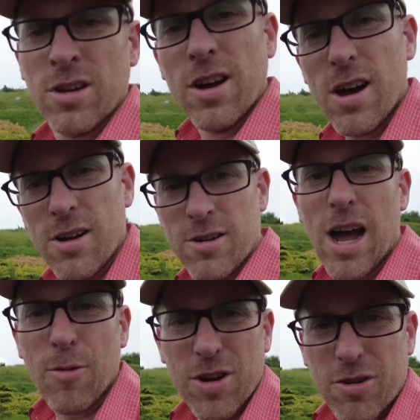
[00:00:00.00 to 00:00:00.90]

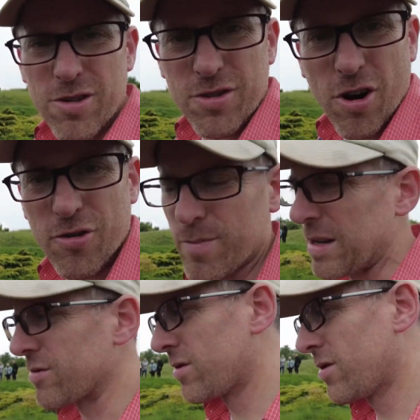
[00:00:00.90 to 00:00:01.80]
I want to go to the Tatar
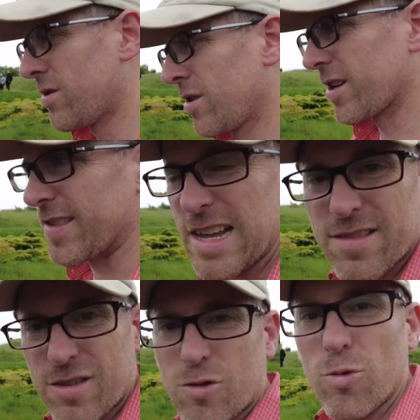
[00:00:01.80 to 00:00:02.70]
Mound, because
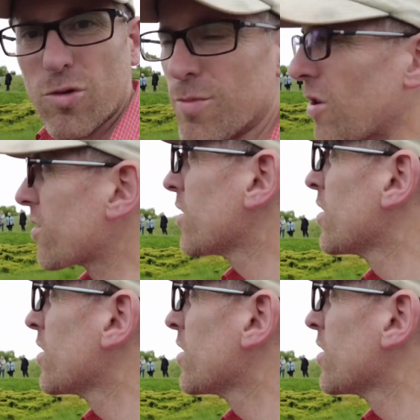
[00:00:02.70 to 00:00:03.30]
that's the cooler part.